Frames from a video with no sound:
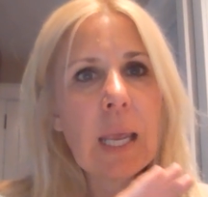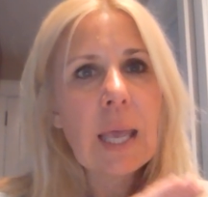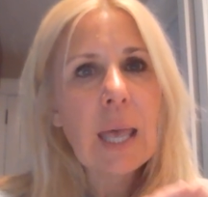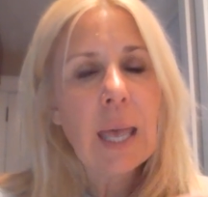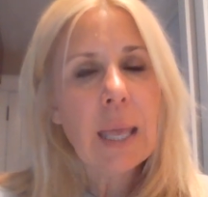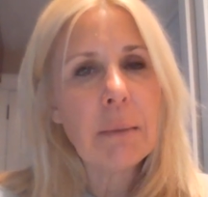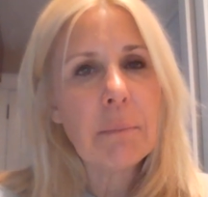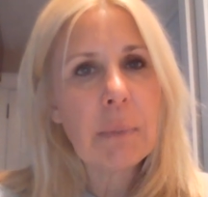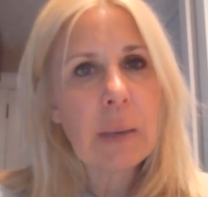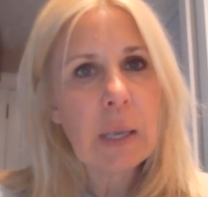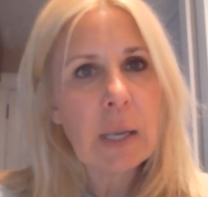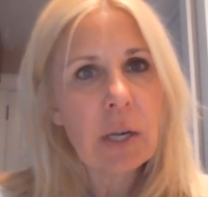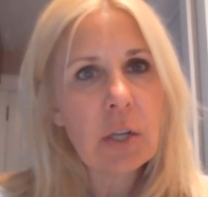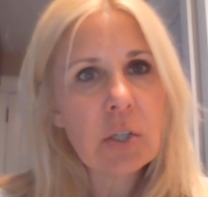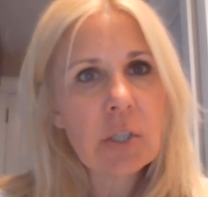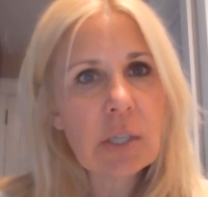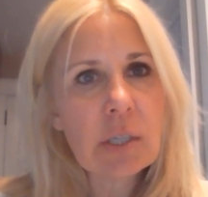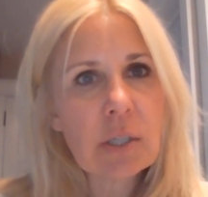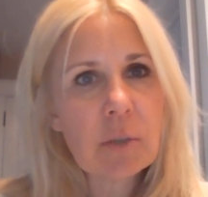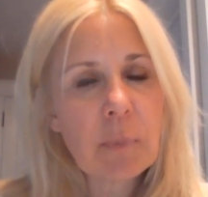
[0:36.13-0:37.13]
and
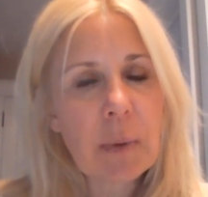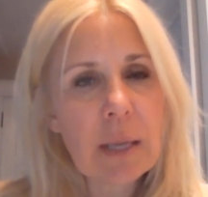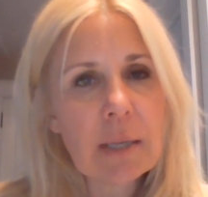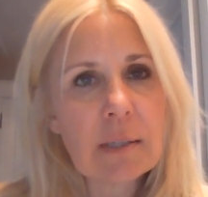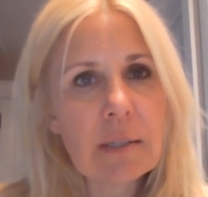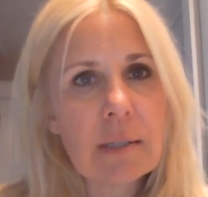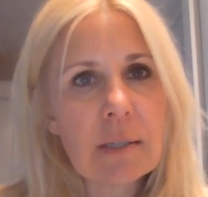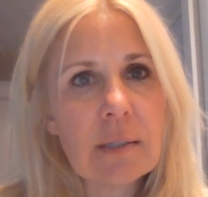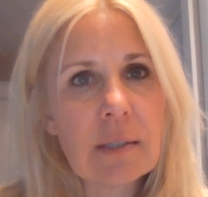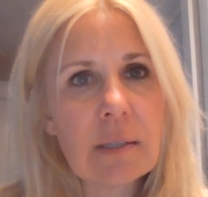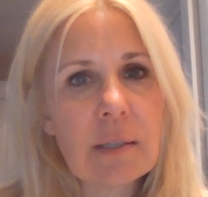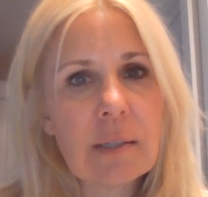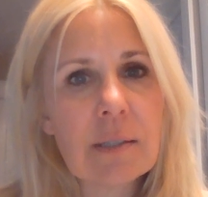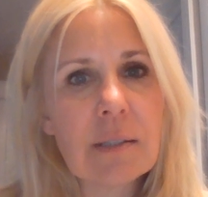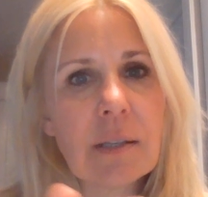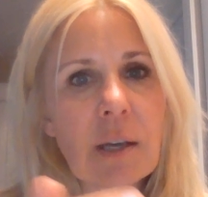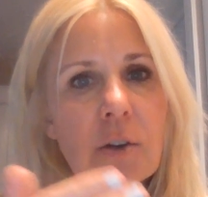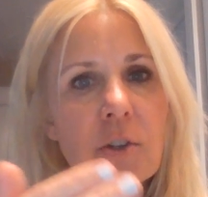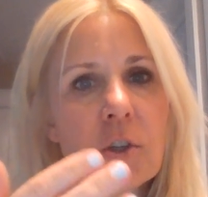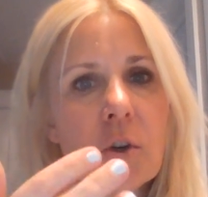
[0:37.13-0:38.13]
manage expenses in
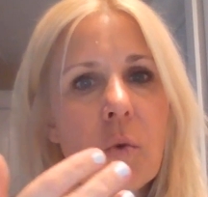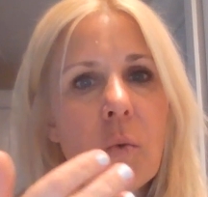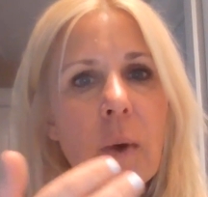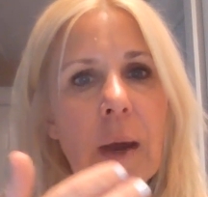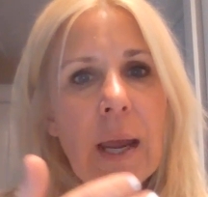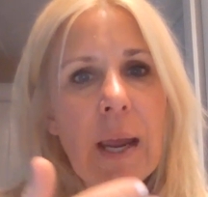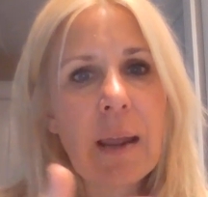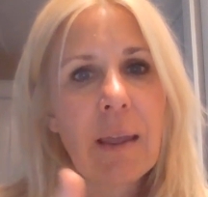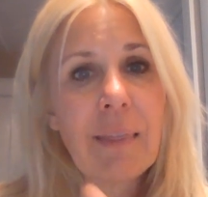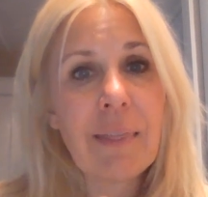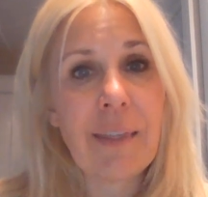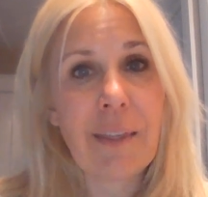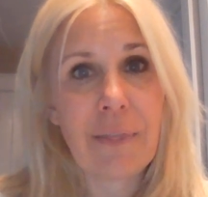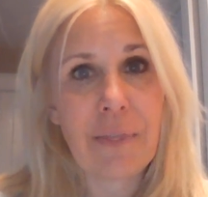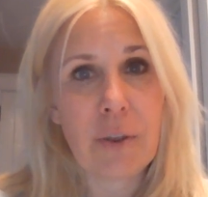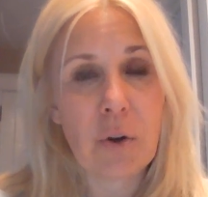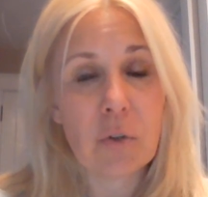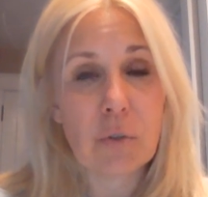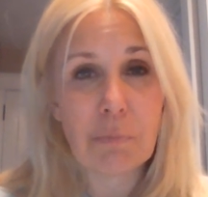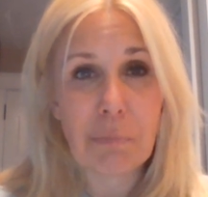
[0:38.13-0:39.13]
such a way that
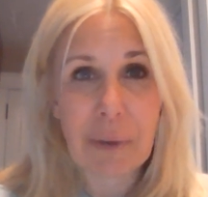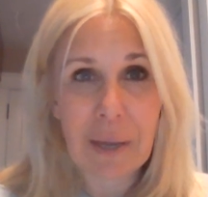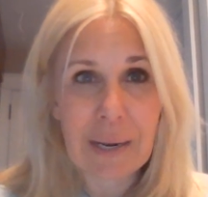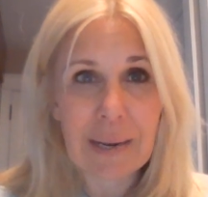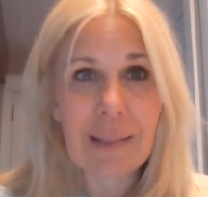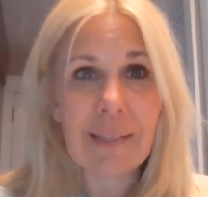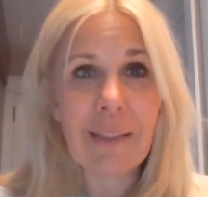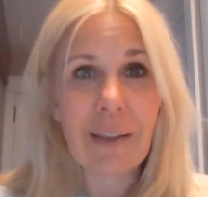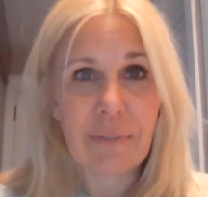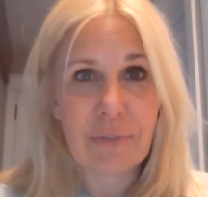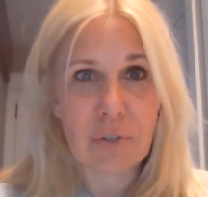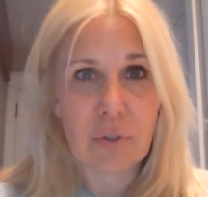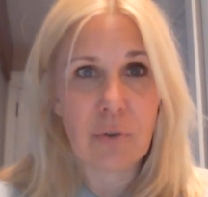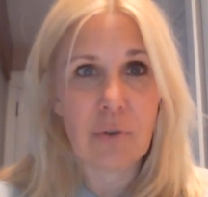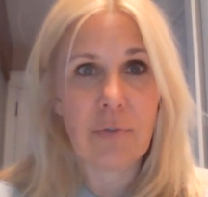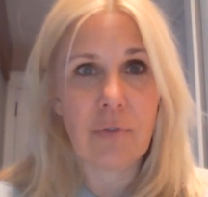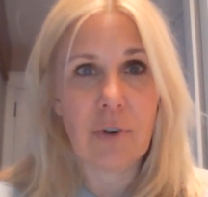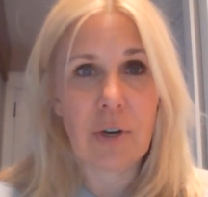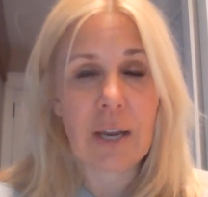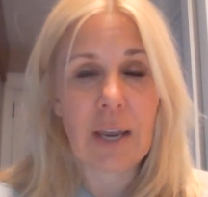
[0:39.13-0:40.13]
there's money left
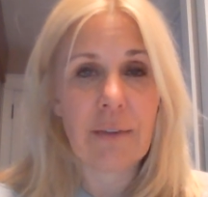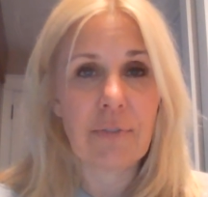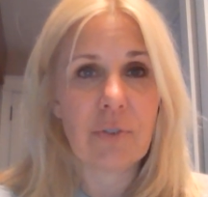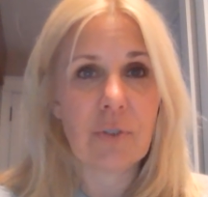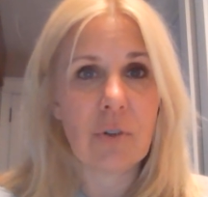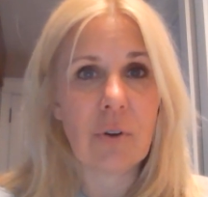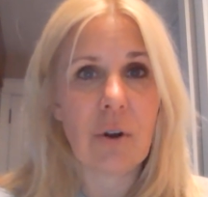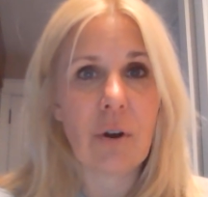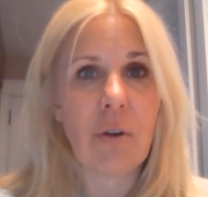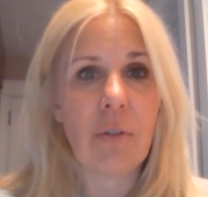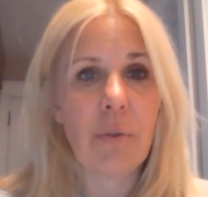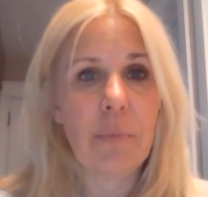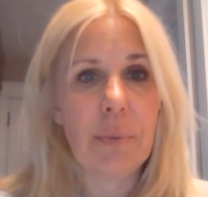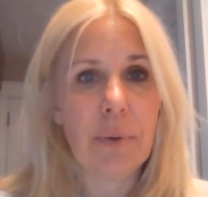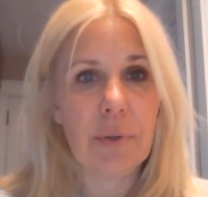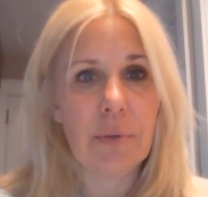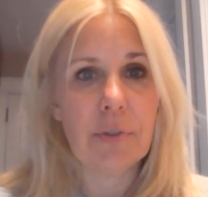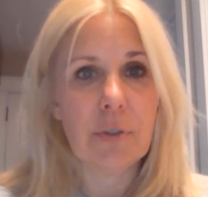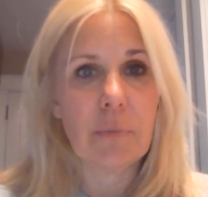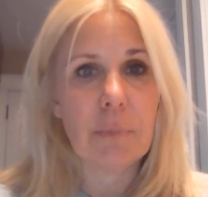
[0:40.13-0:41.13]
over after all the
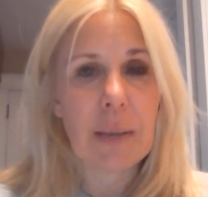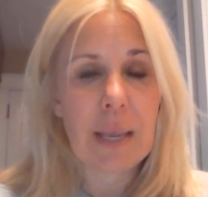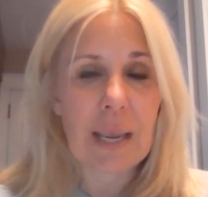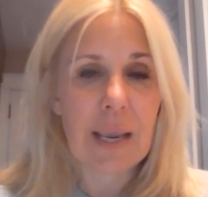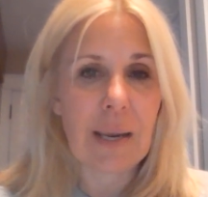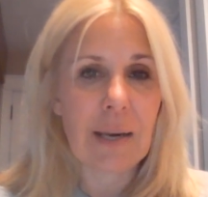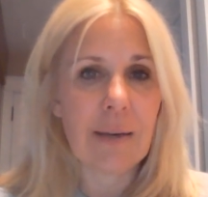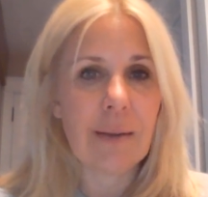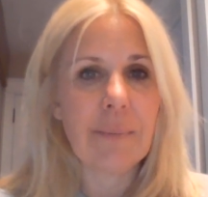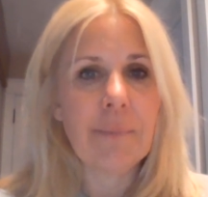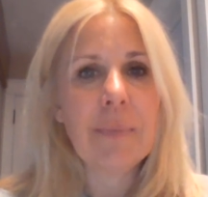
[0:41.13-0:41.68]
bills are paid,